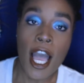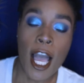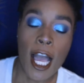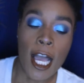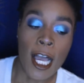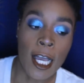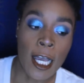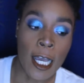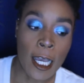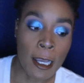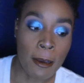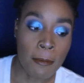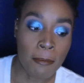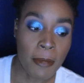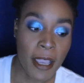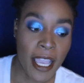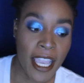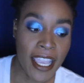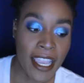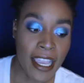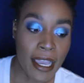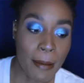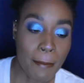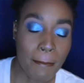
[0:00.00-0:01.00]

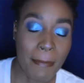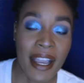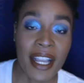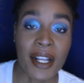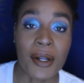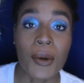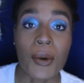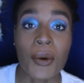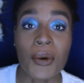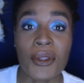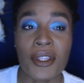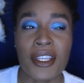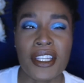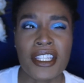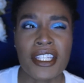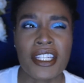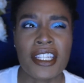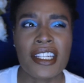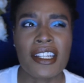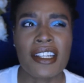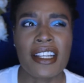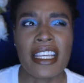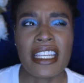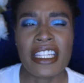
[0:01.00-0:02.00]
And my goal this
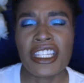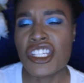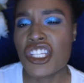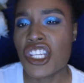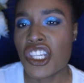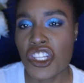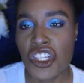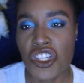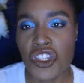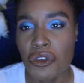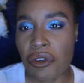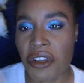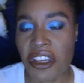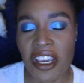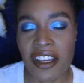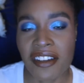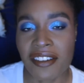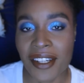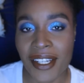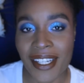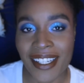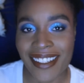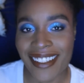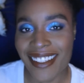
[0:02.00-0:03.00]
year is just
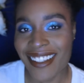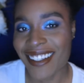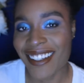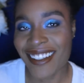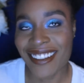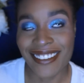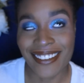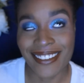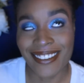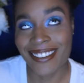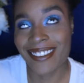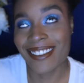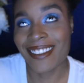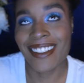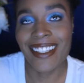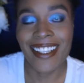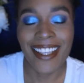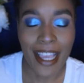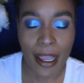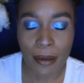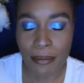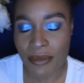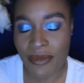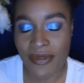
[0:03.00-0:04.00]
300. You know,
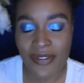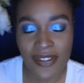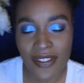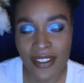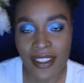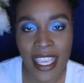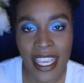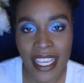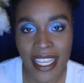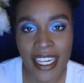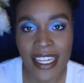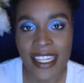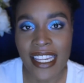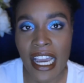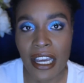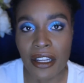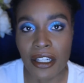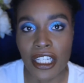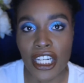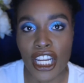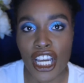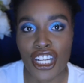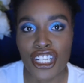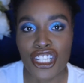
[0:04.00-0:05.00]
I'm taking it down
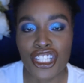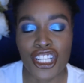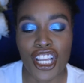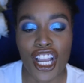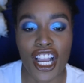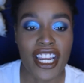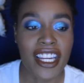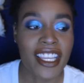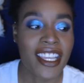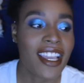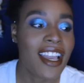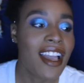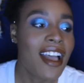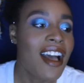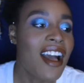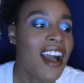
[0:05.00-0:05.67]
a notch, Scotty.